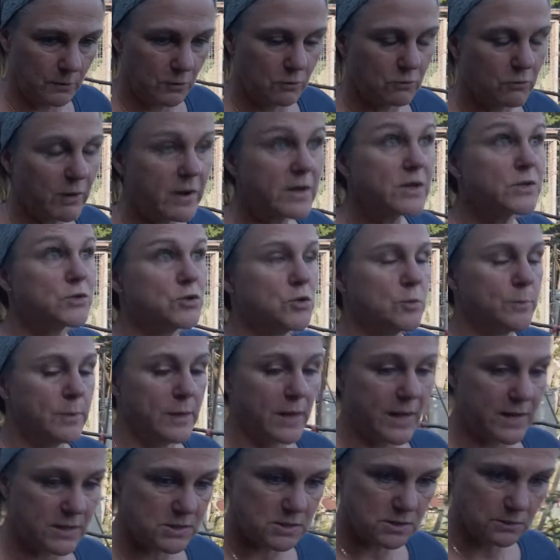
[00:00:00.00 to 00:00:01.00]
Great
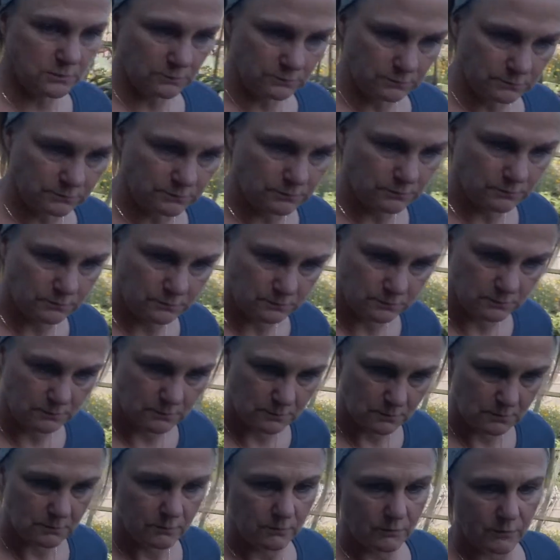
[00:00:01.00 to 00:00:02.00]
jubilation.
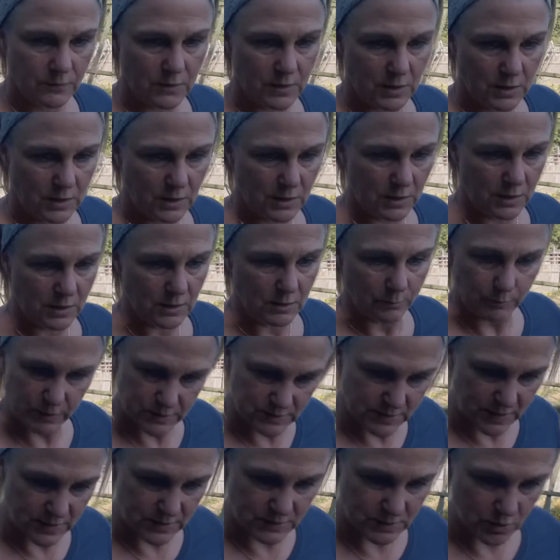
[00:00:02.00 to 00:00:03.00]
The
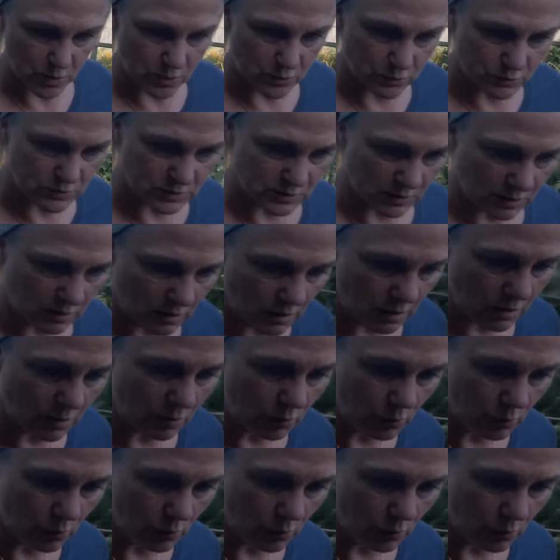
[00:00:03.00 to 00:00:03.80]
potatoes are